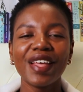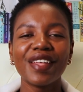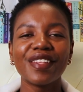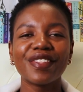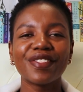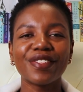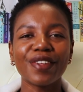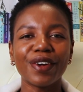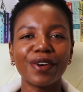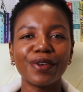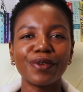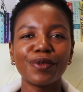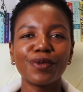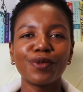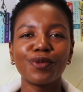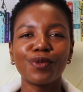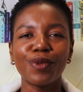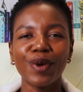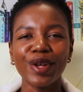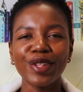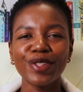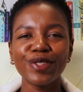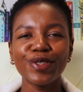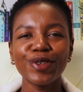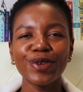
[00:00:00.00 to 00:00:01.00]
So
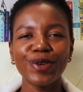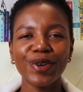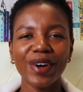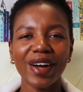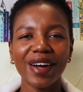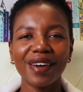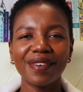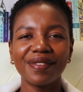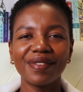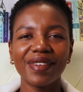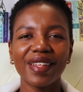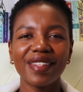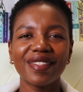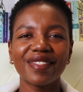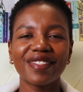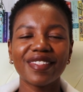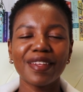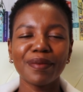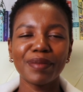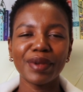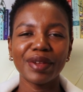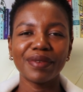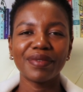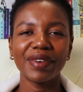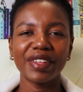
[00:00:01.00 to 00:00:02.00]
once you have
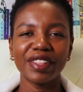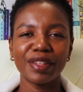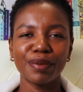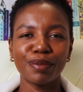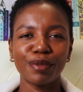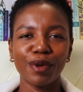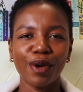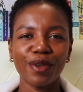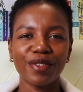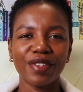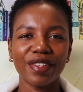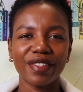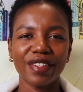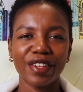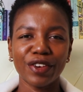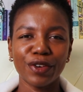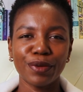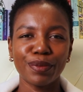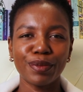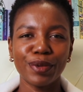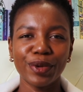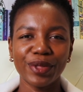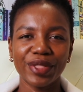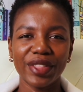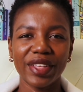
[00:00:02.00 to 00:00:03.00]
simplified the process and you
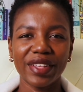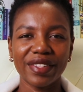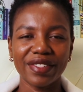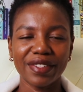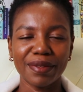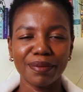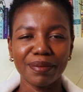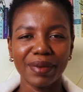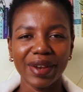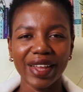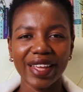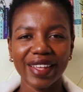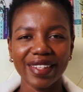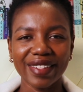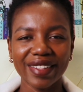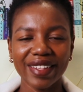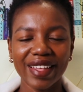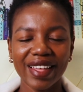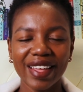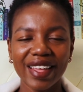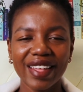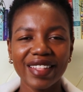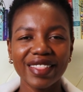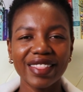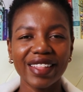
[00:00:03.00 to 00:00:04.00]
put things in place,
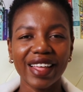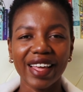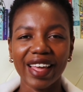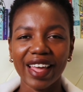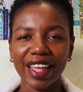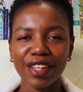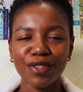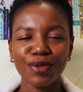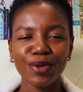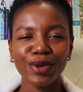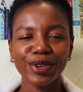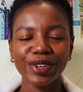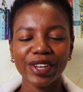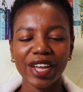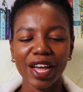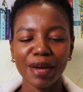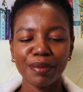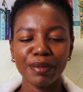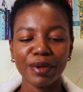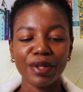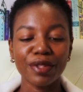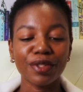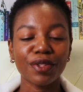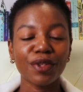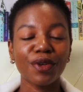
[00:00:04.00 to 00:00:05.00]
then guess what
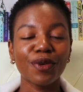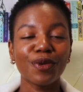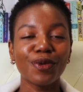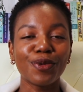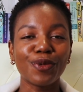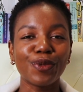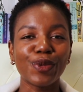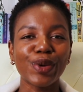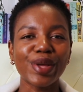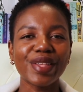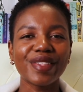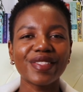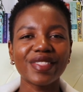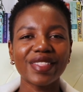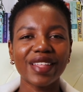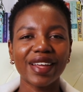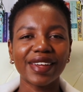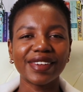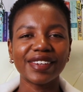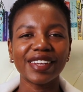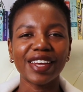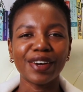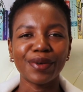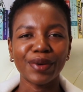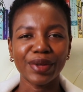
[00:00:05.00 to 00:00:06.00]
happens? We
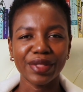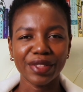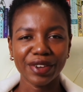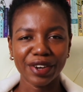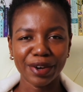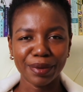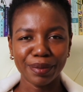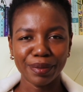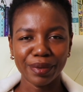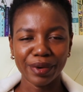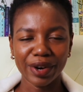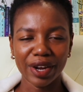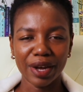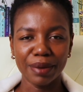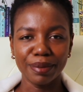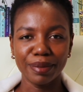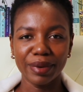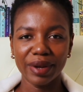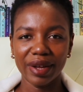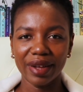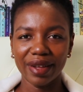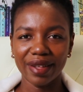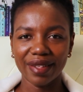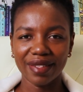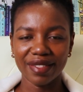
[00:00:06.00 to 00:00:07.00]
start our
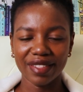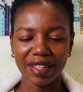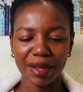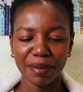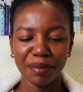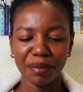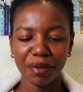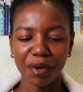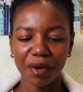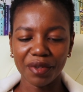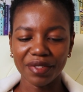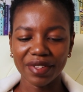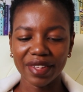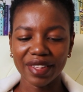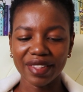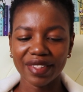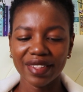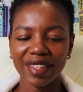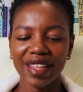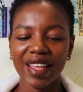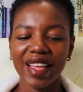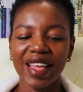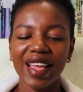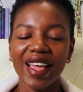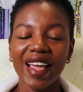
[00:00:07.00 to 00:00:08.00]
3-step process.
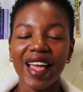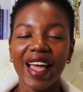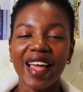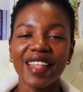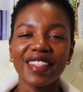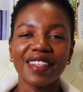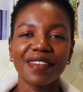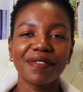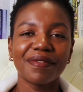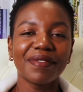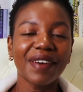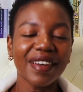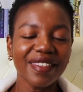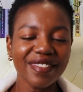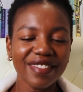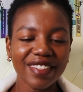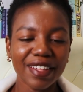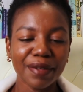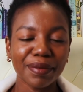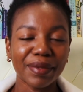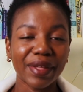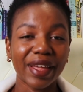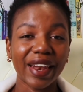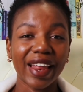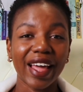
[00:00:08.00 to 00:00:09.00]
And the first
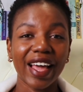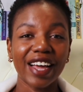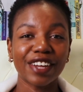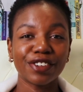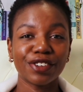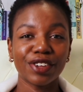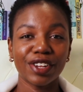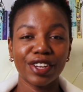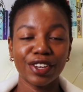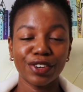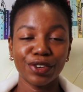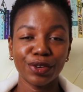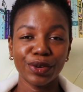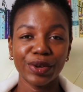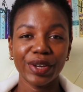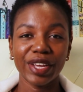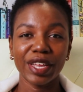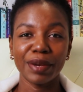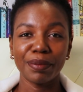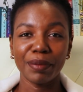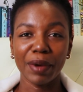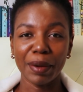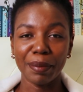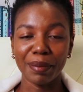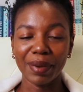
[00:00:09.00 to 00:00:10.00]
step that I actually do
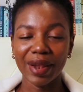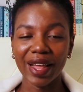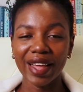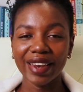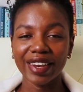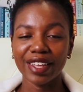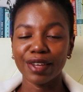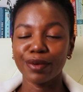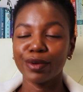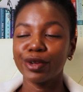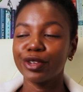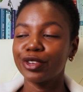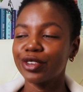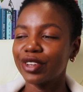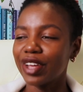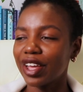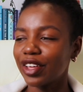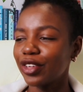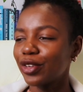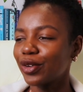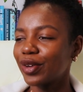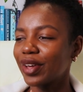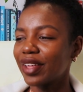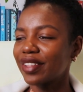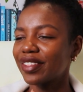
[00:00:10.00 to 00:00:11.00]
in my planning, which
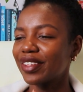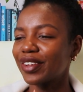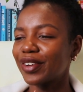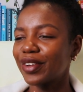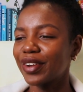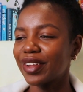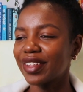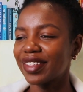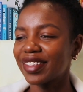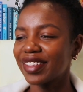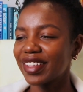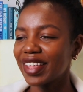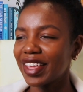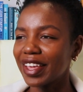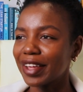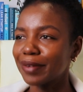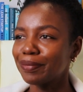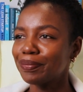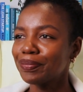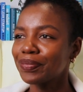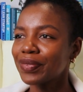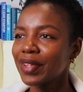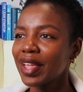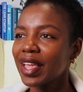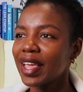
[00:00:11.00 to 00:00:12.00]
you guys are gonna see,
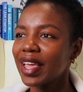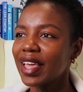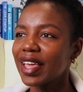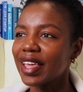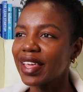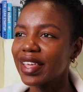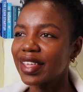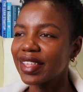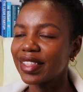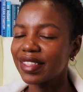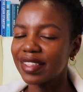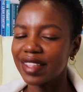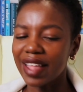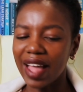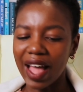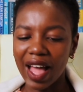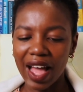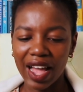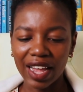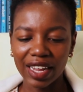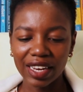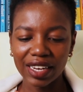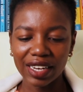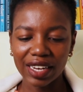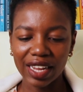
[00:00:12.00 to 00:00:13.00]
is
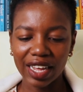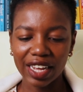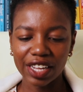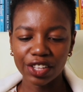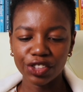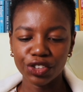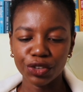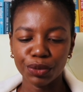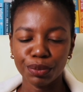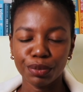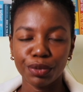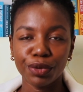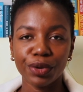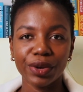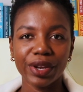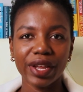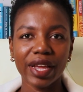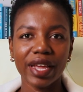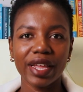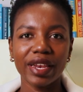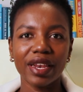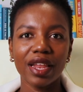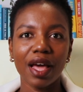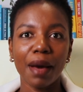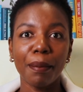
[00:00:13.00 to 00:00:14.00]
I like to put
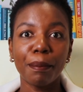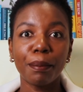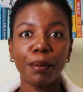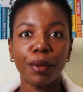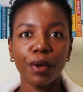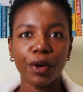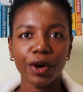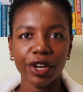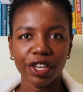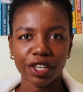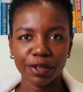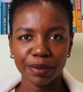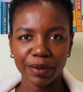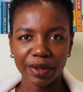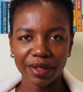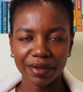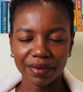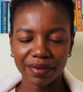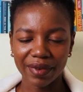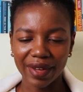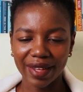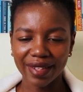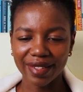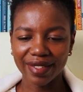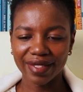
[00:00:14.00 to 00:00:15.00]
in appointments
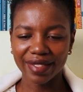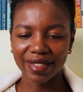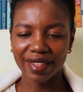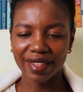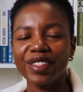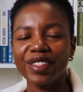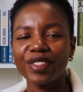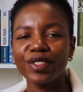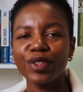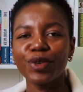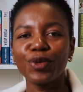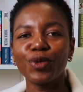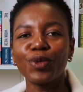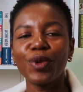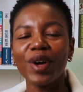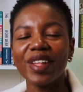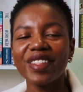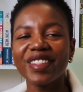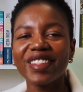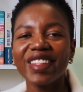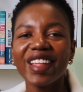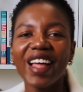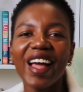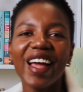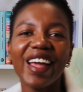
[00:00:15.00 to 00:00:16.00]
first. So
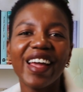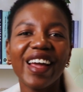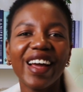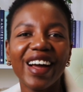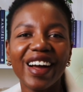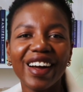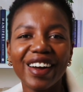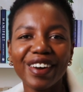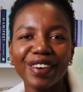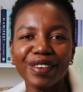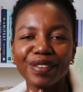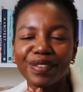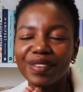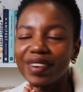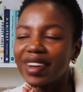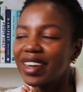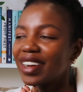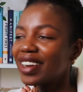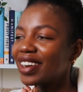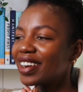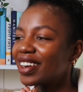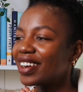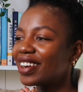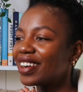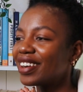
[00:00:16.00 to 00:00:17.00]
once I
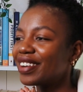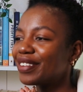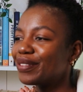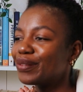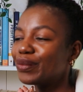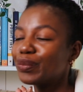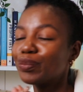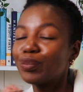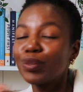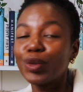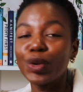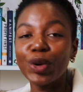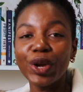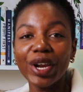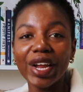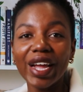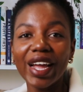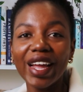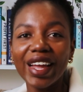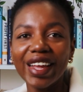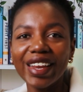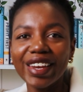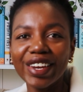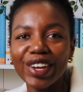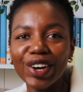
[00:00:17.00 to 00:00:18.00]
have put
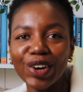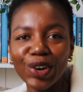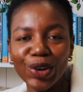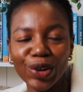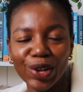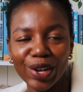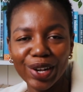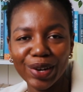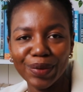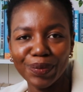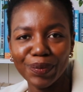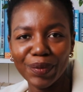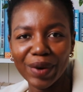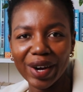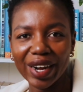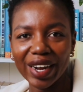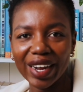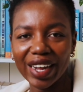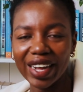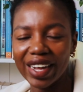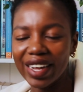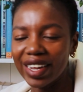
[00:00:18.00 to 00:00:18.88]
in all my